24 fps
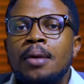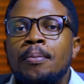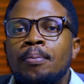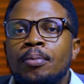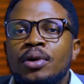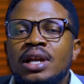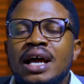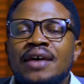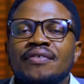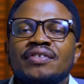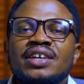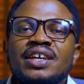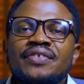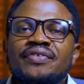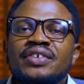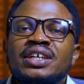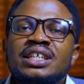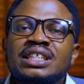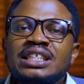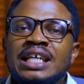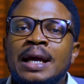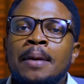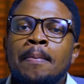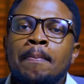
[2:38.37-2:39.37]
but I've
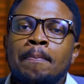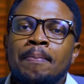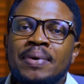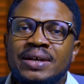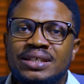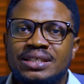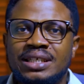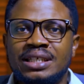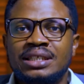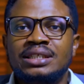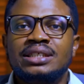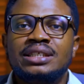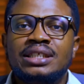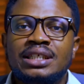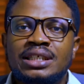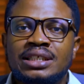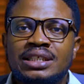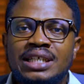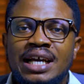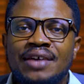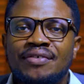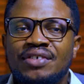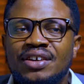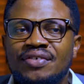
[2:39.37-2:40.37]
given them
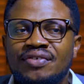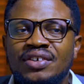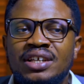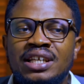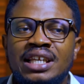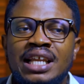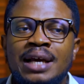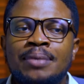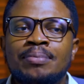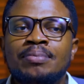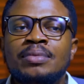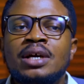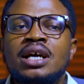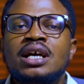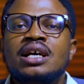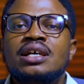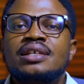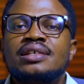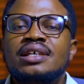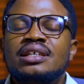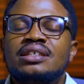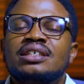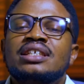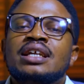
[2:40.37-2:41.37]
percentage. I've given them
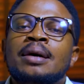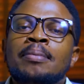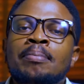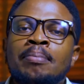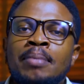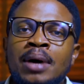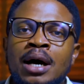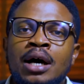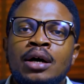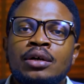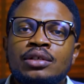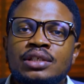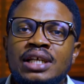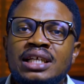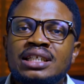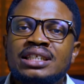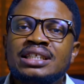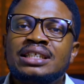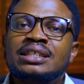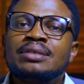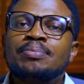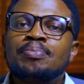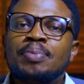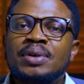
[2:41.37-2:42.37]
certain amount,
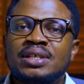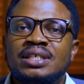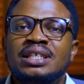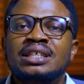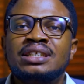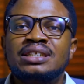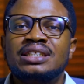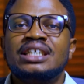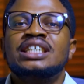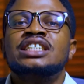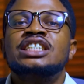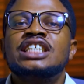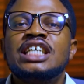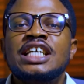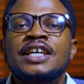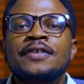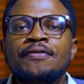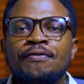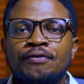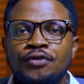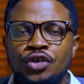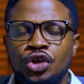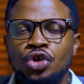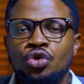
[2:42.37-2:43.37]
certain percentage
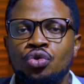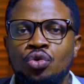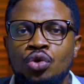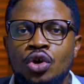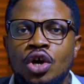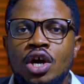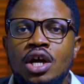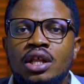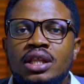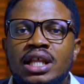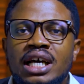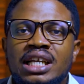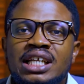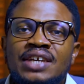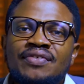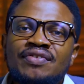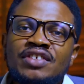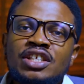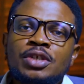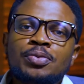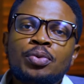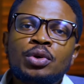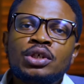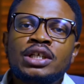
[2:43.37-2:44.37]
in view that if
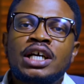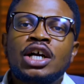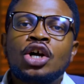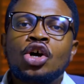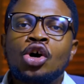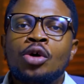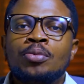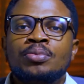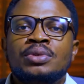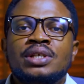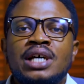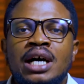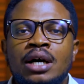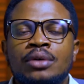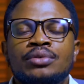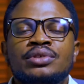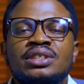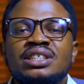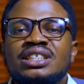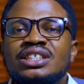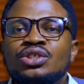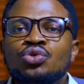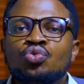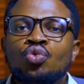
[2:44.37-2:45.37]
this project comes out,
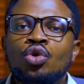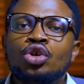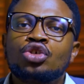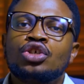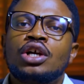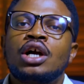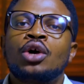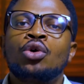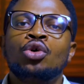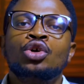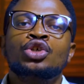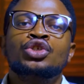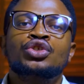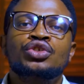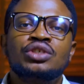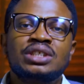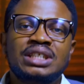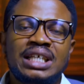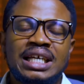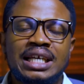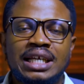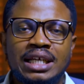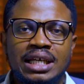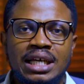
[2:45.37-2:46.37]
this is what you're going to
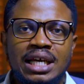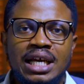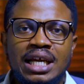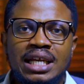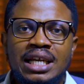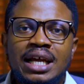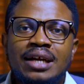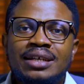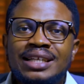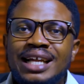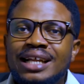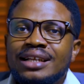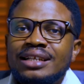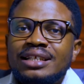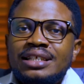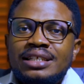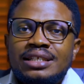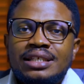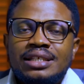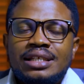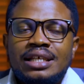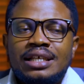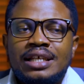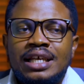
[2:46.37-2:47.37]
take. Now, that
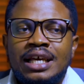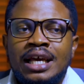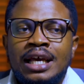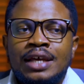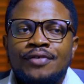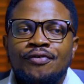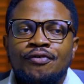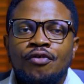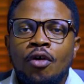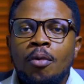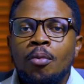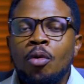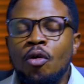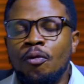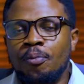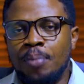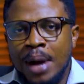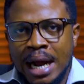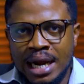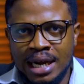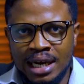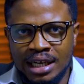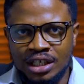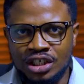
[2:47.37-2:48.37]
is a form of
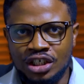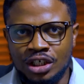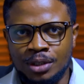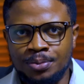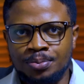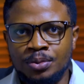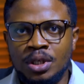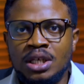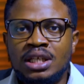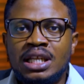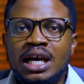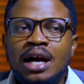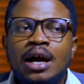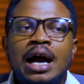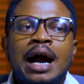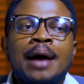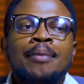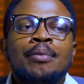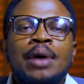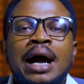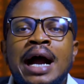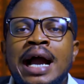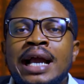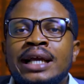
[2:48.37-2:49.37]
partnership. Now,
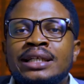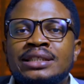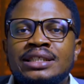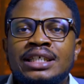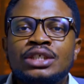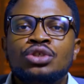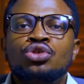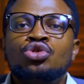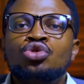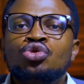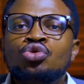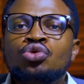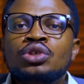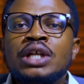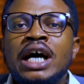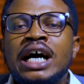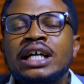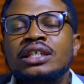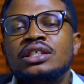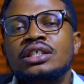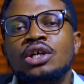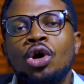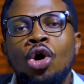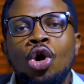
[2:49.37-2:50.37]
I intend to do
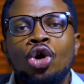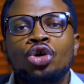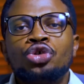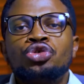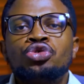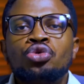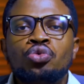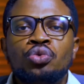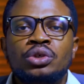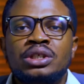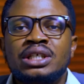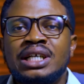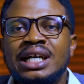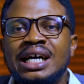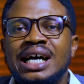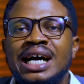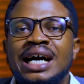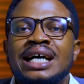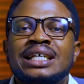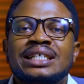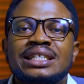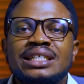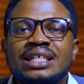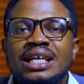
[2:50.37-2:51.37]
that also with the
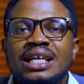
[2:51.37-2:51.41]
cast.